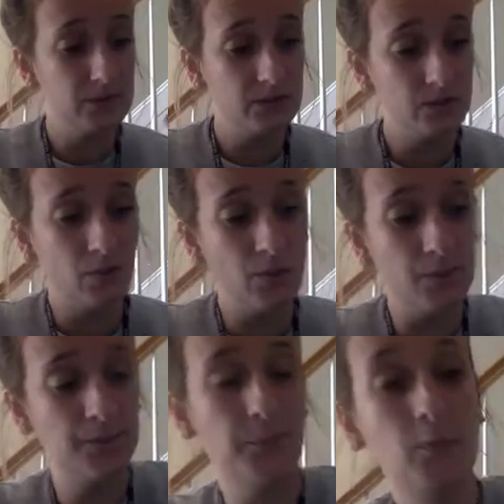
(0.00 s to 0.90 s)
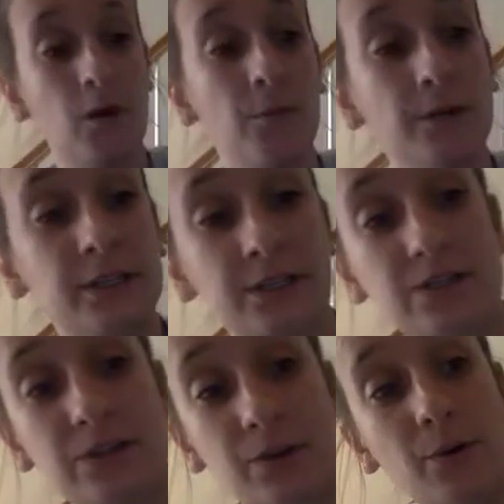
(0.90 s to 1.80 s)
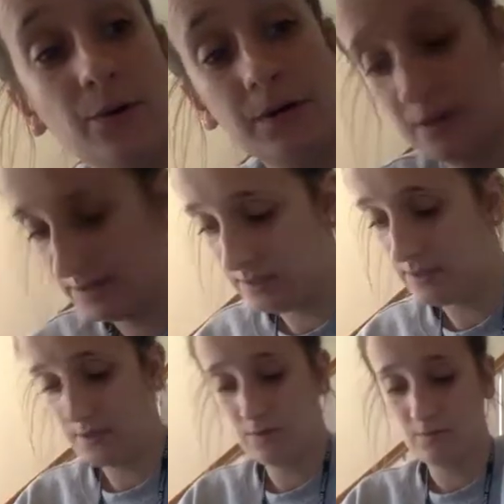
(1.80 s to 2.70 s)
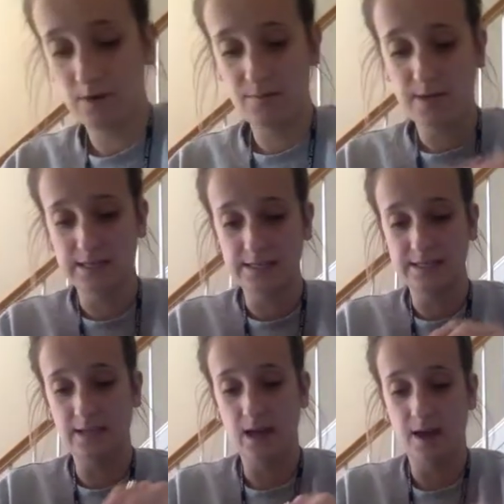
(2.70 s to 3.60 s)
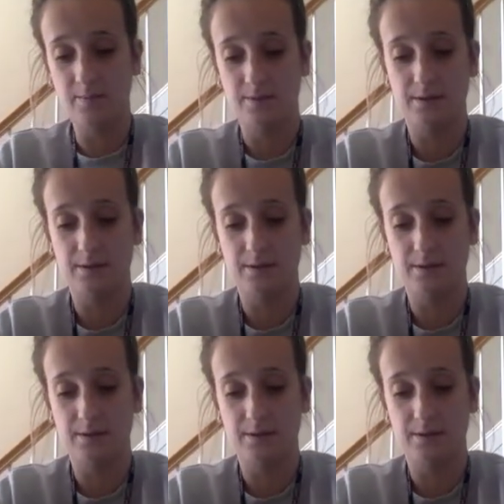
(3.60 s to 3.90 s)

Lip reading: So what we're going to do, we're going to mix this up